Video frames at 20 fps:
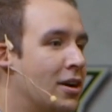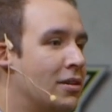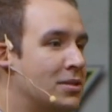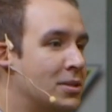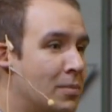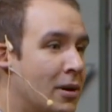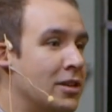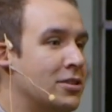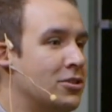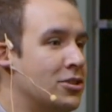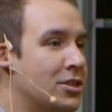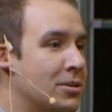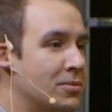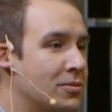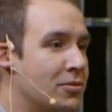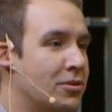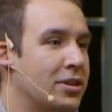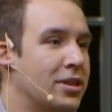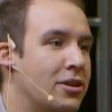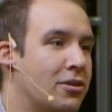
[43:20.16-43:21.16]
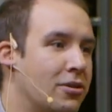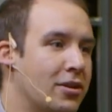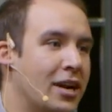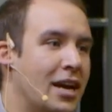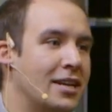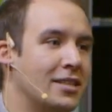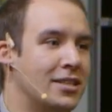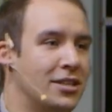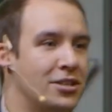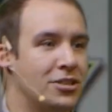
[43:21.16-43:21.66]
sponsorships for the
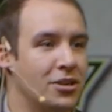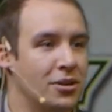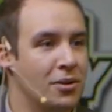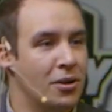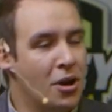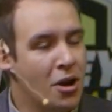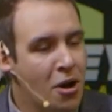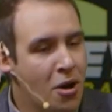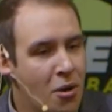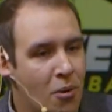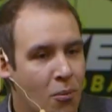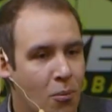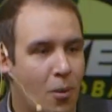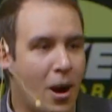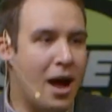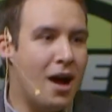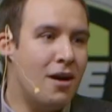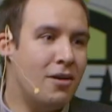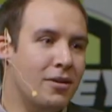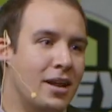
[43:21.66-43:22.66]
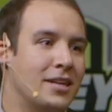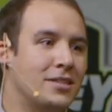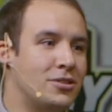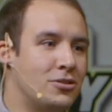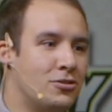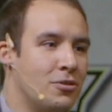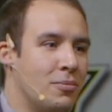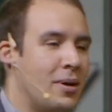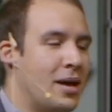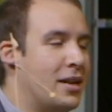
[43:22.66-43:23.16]
organization. Wow, that's
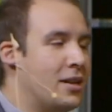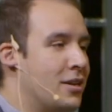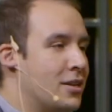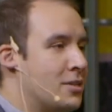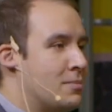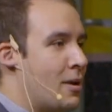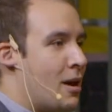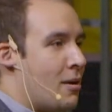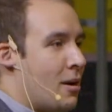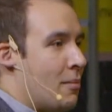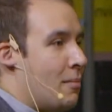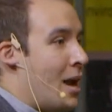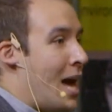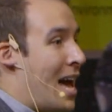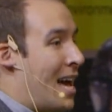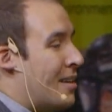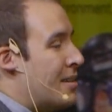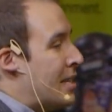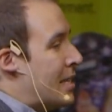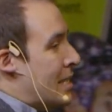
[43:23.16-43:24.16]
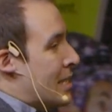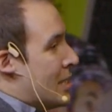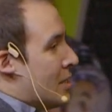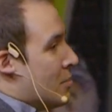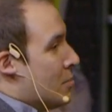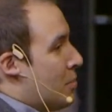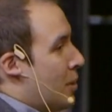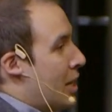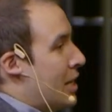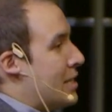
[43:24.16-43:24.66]
tremendous, blah, blah, blah.
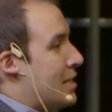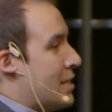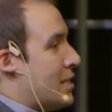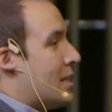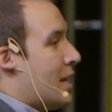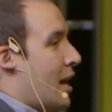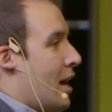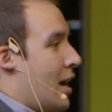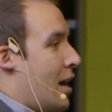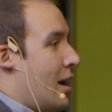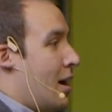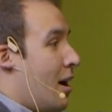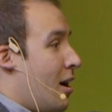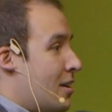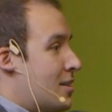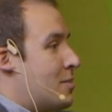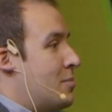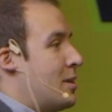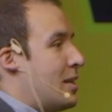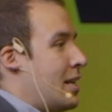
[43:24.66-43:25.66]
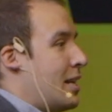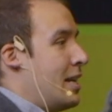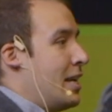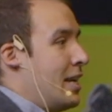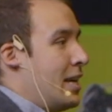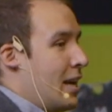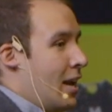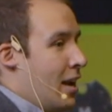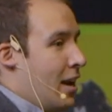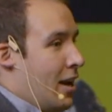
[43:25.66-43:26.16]
But
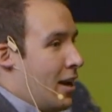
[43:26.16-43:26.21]
ultimately,